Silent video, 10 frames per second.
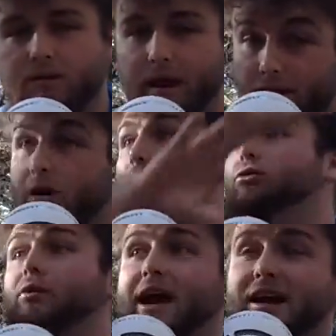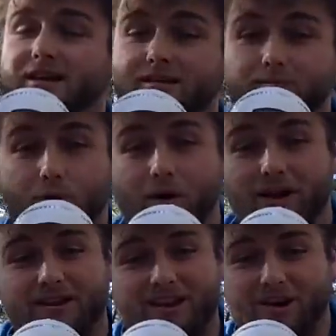the grand
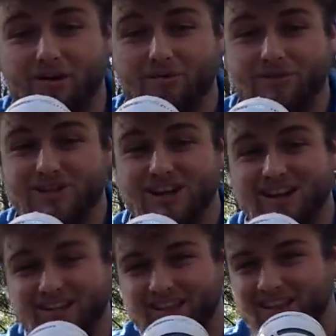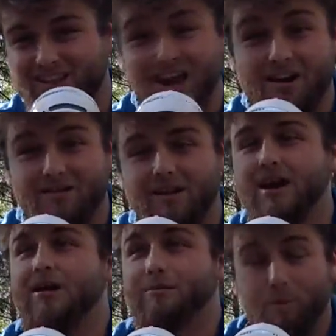point, aside,
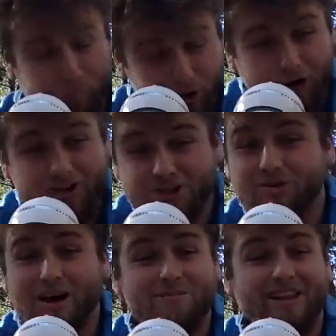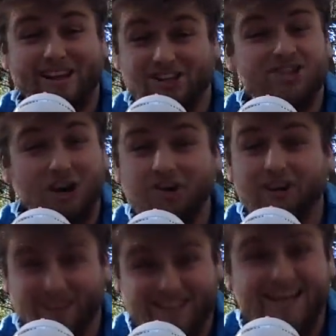put all this rambling and
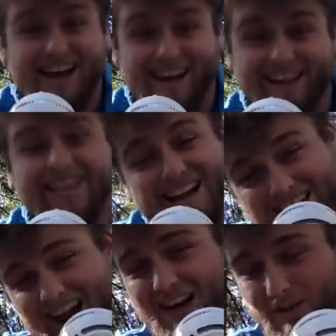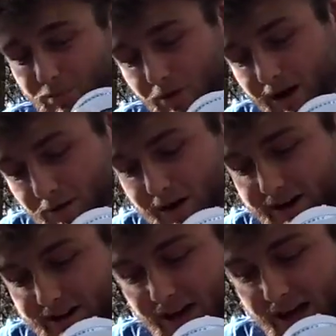stuttering aside. That's kind of the point I
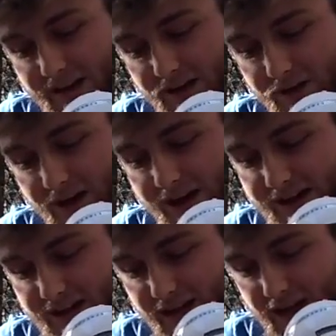wanted to get to you guys.